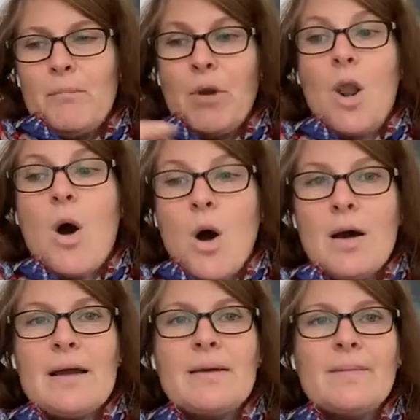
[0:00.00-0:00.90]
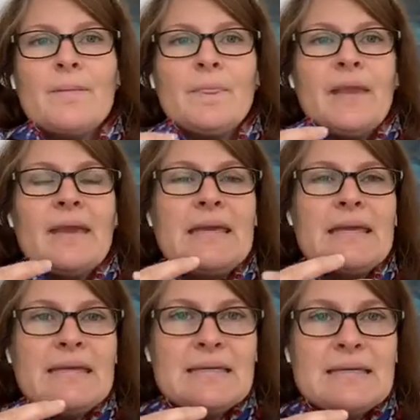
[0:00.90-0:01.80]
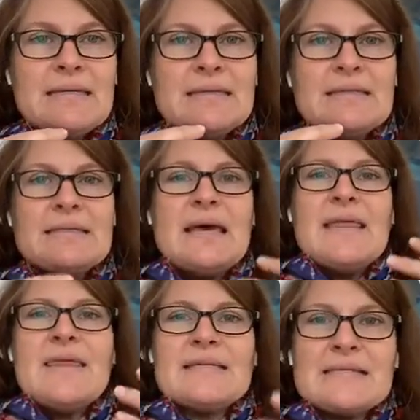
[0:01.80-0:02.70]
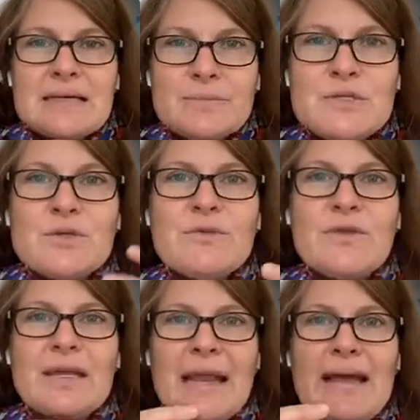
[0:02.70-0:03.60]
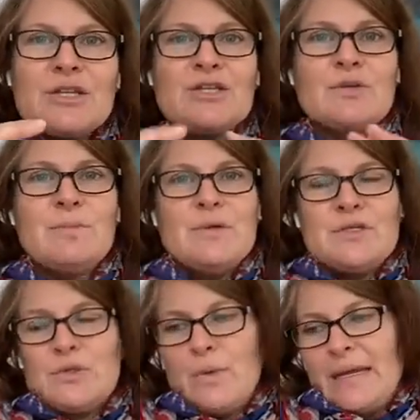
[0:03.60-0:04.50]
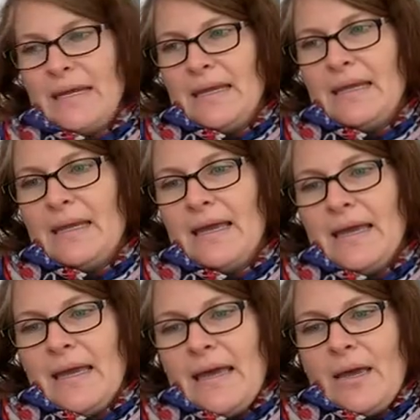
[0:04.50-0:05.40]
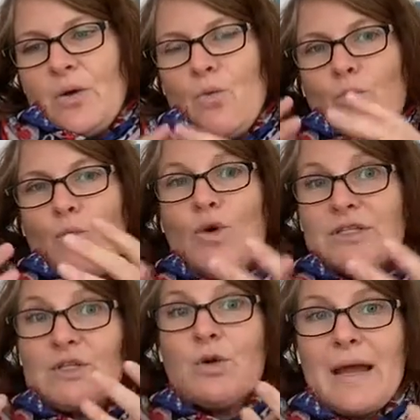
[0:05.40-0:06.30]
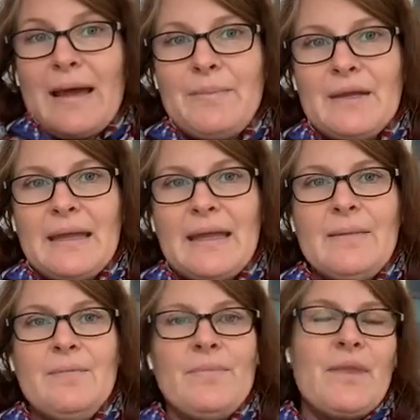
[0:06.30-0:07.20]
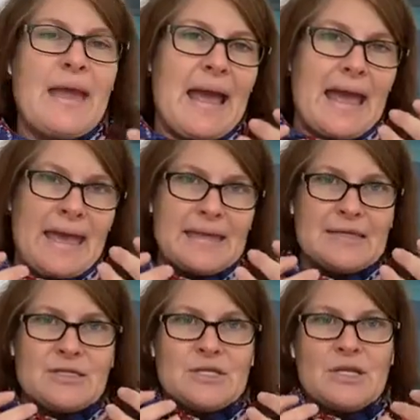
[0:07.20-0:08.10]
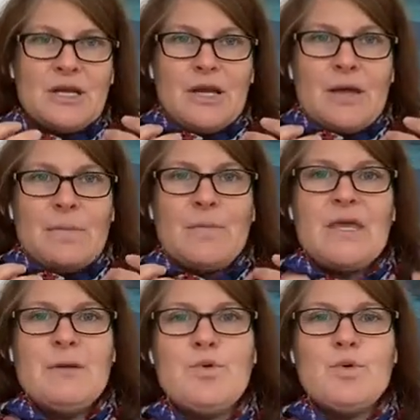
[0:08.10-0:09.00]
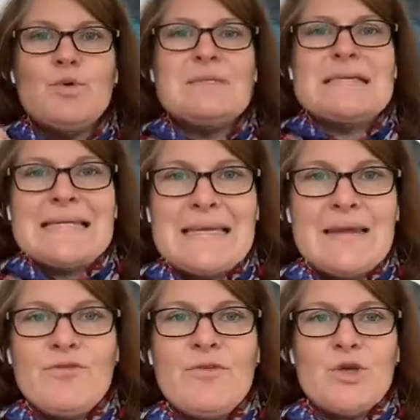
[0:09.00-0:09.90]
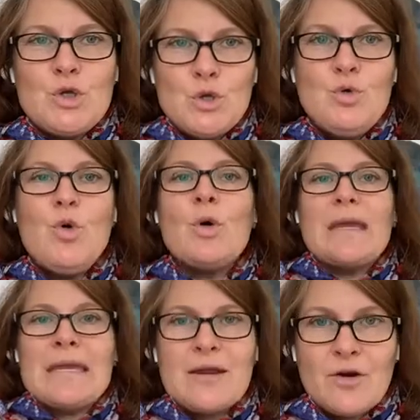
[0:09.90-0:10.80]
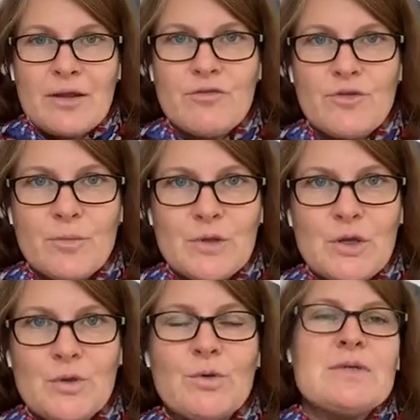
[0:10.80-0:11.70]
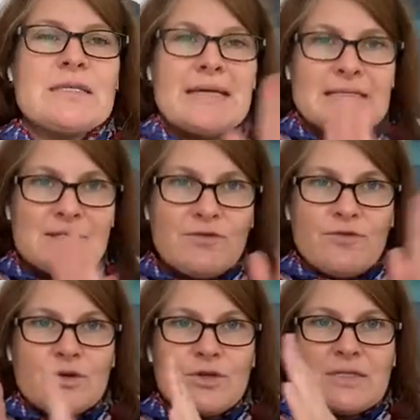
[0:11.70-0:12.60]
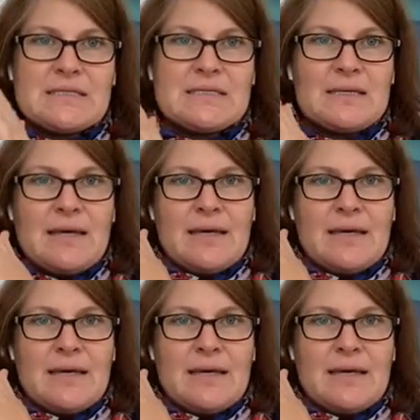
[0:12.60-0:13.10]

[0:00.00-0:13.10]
block, is there's some sort of connection between what's not happening and people seeing you or hearing from you. So that's the first